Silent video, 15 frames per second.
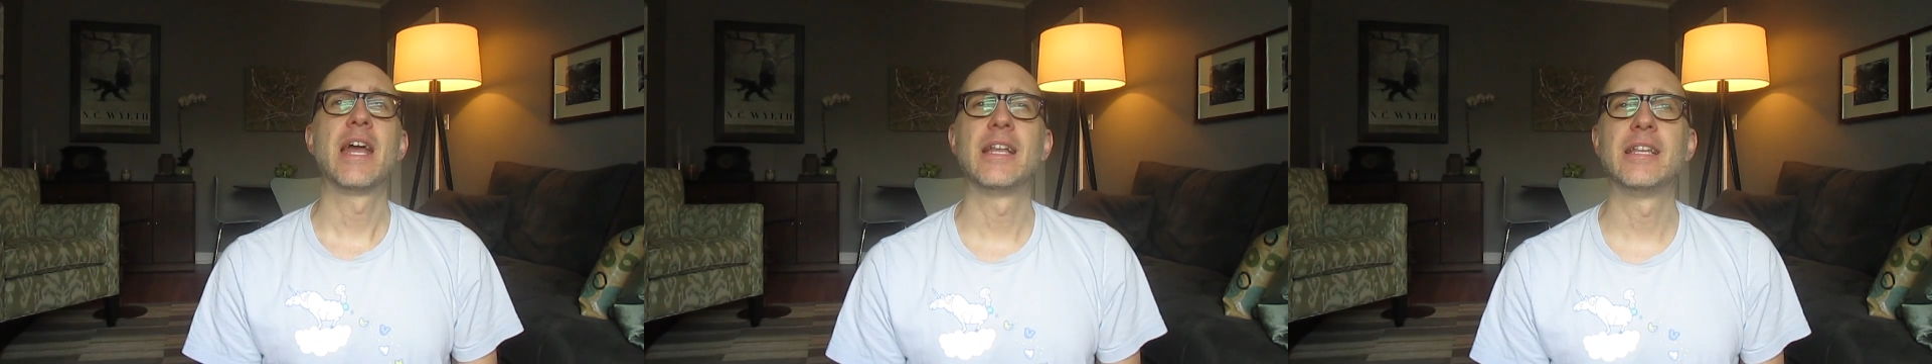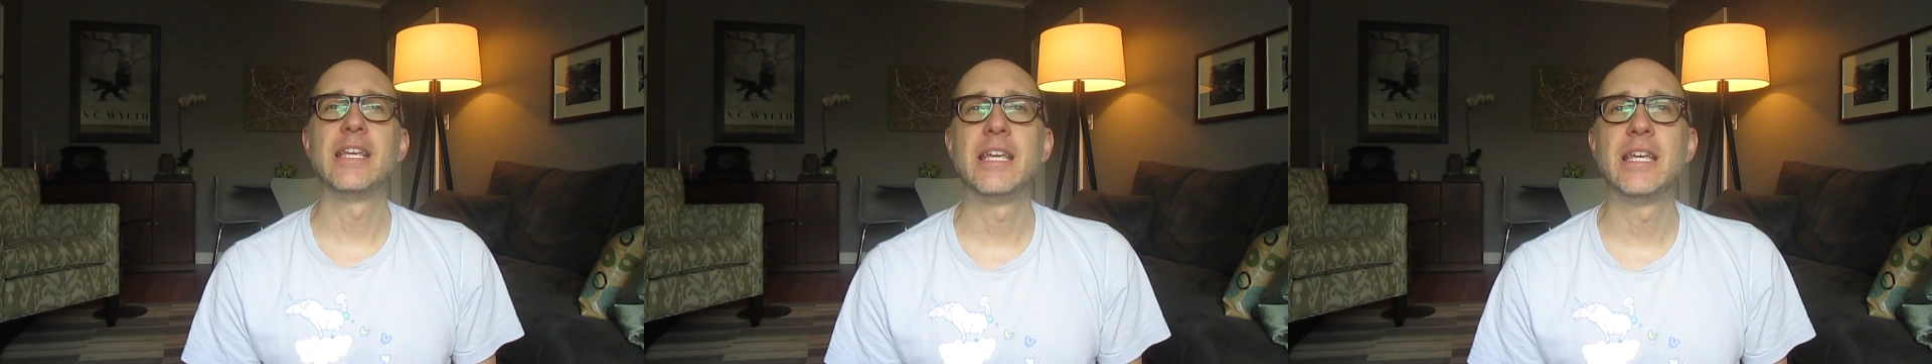
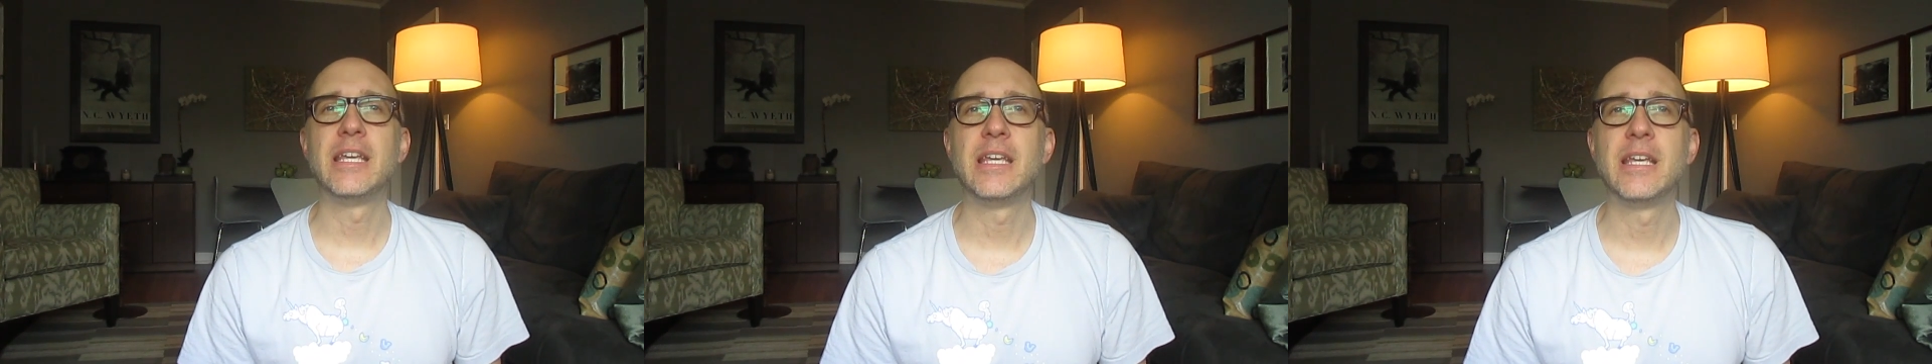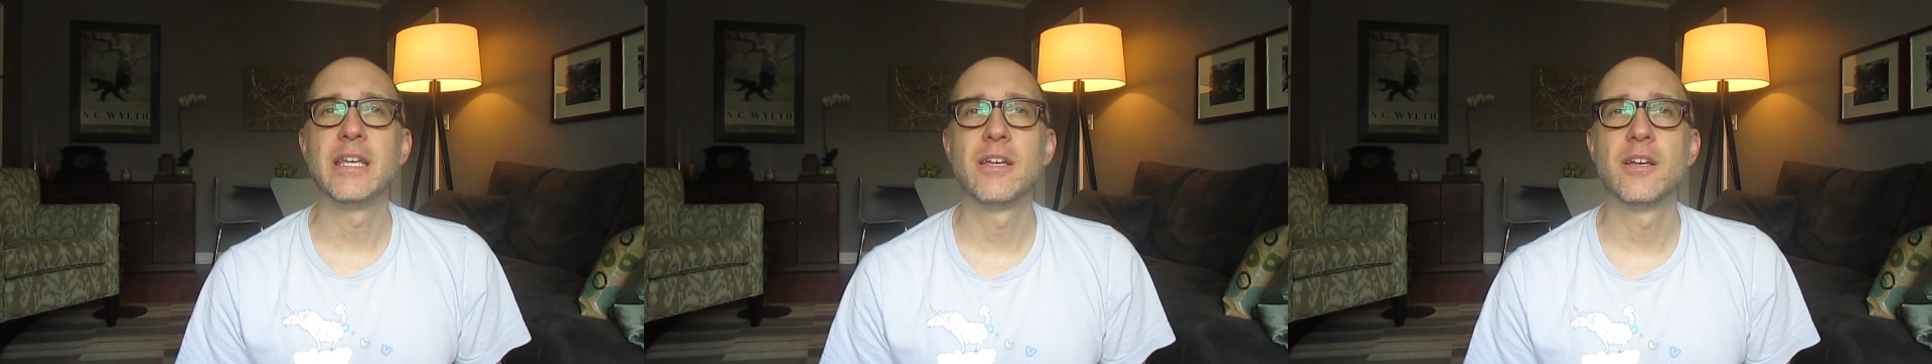And
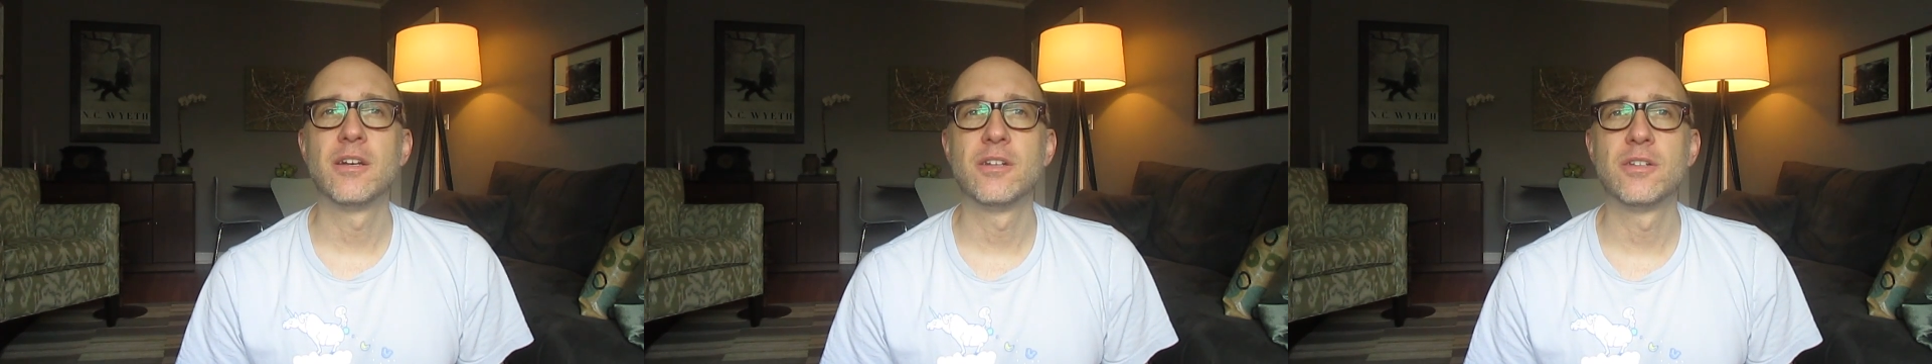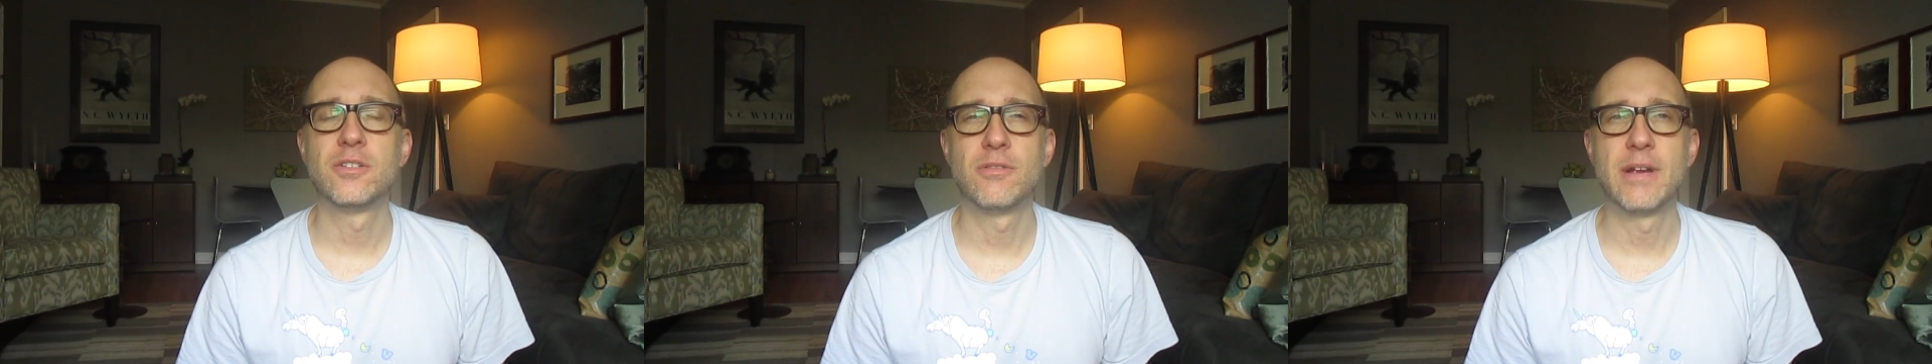he
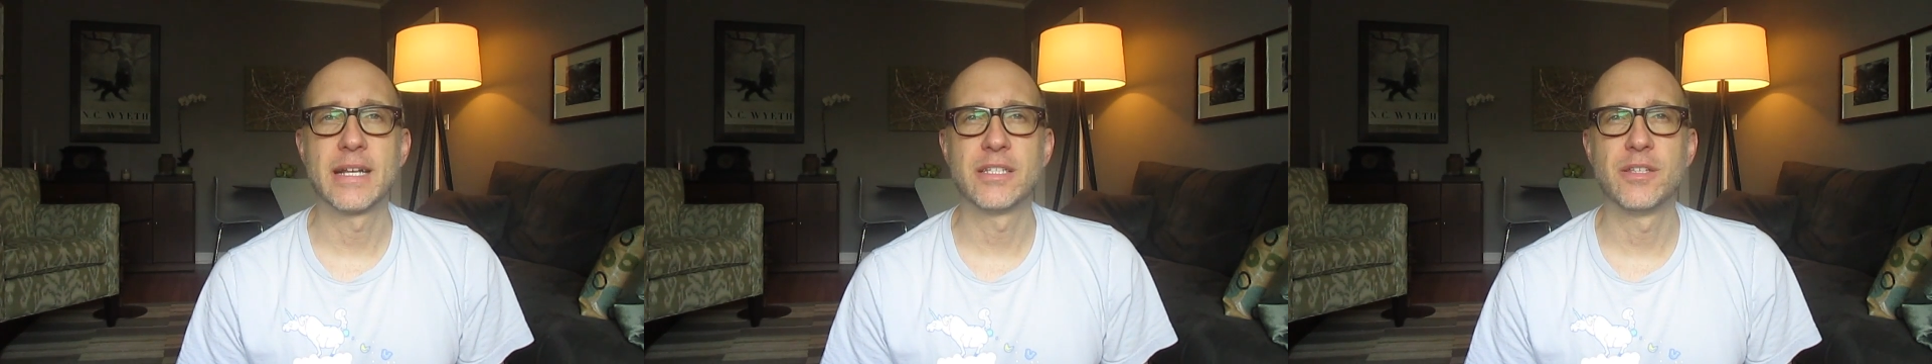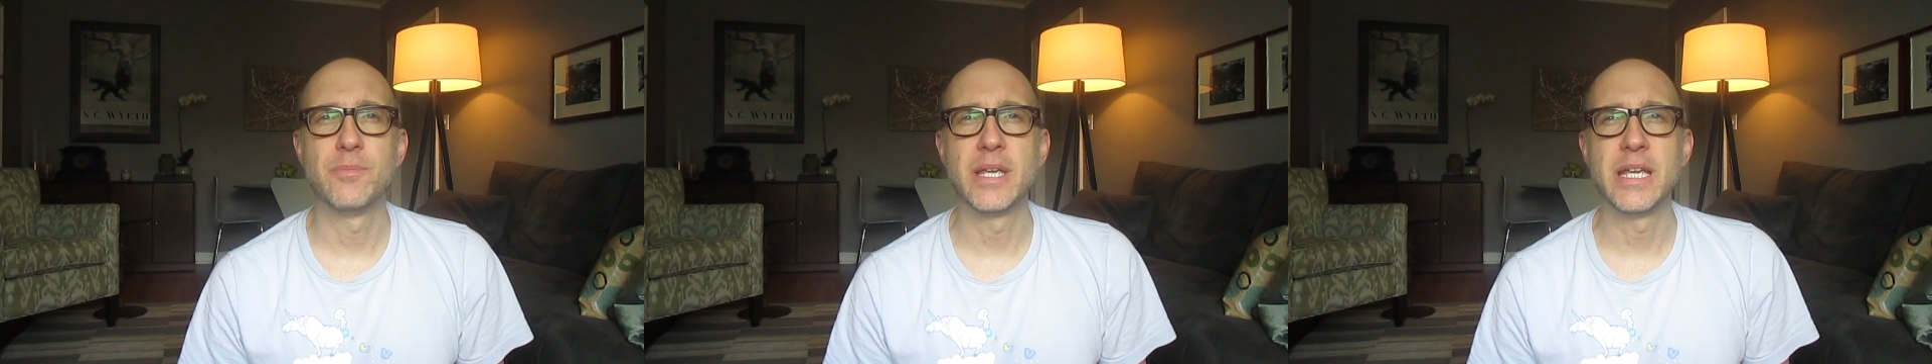
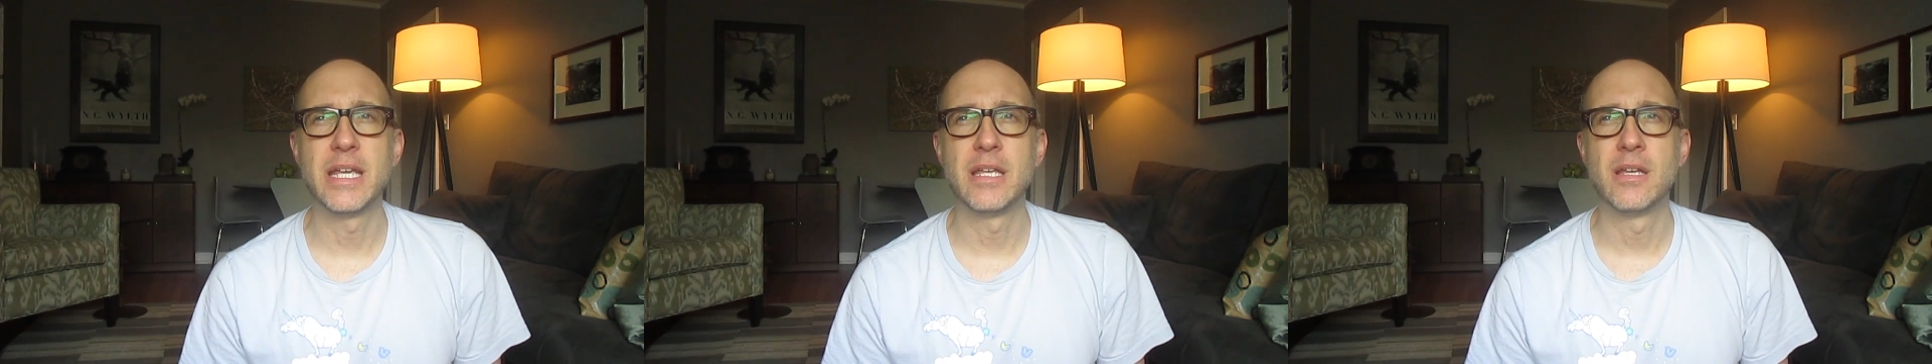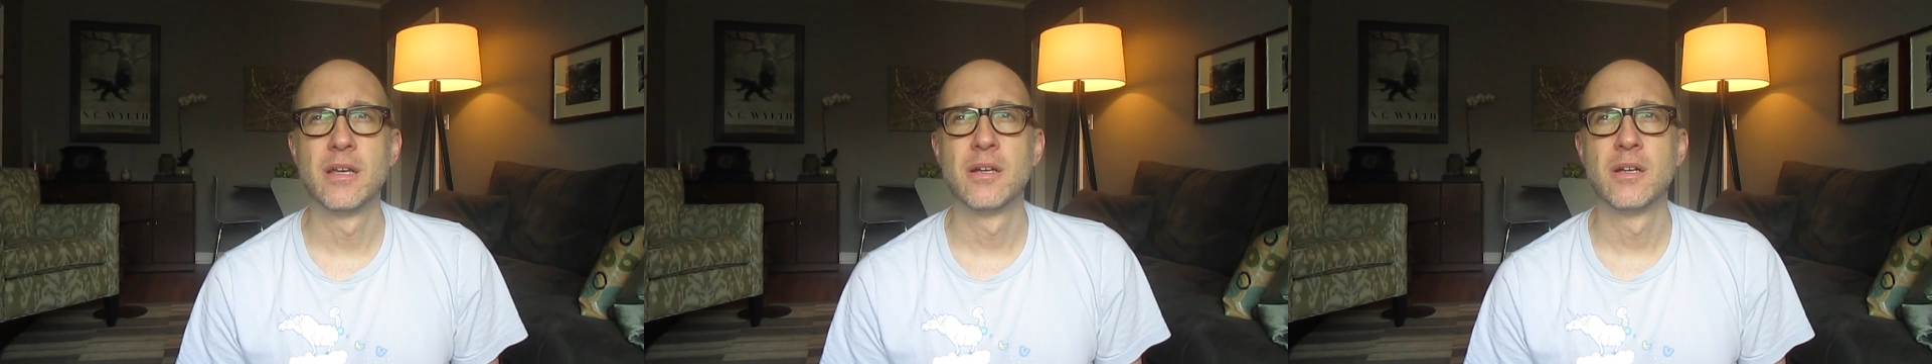directed
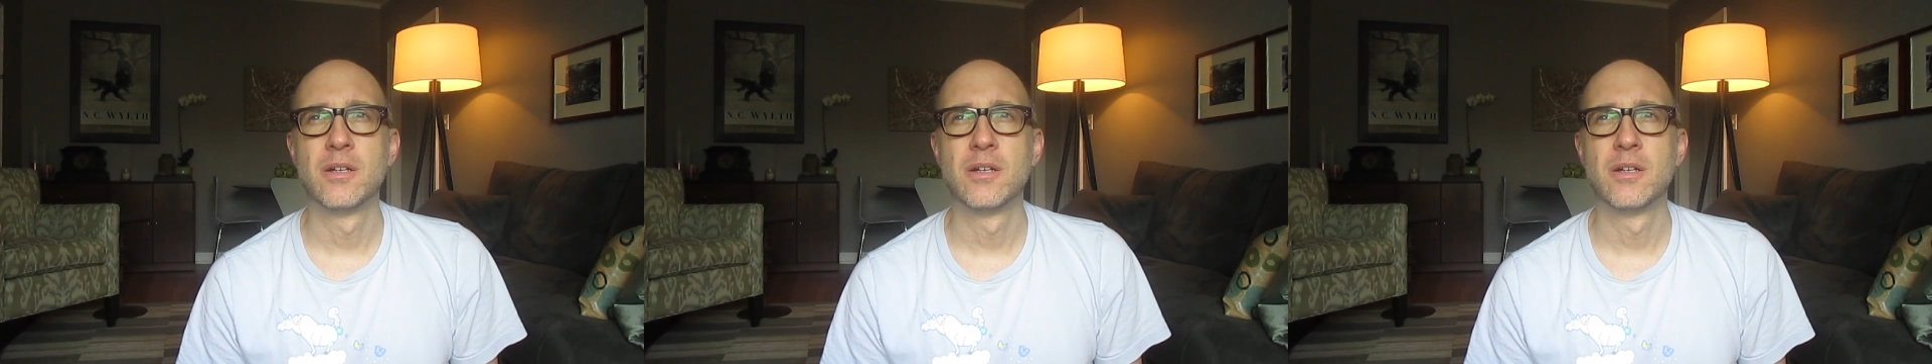me